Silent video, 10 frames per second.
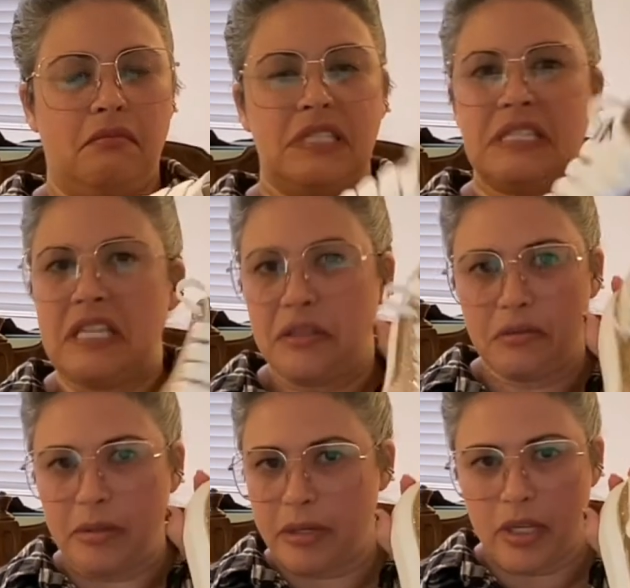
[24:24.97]

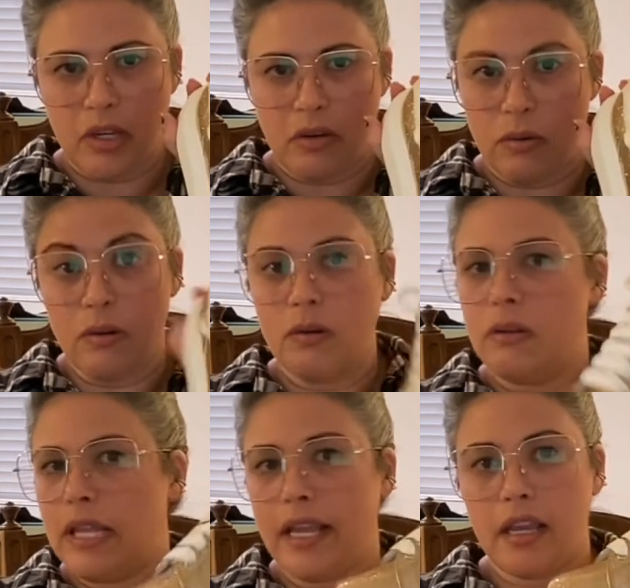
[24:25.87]
C3PO,
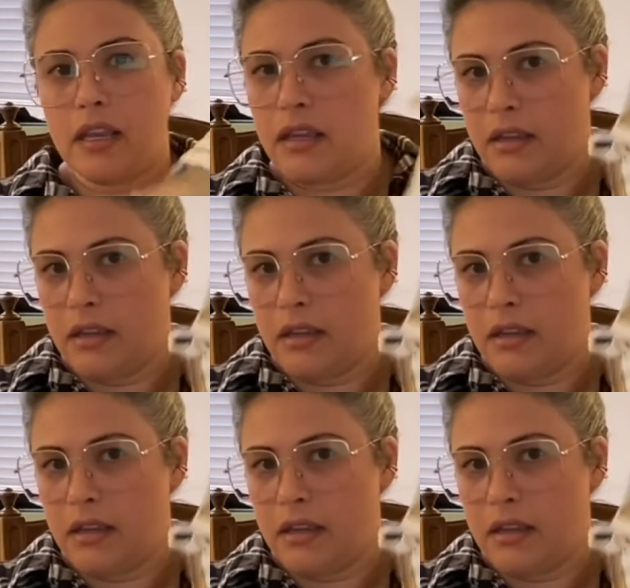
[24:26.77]
like,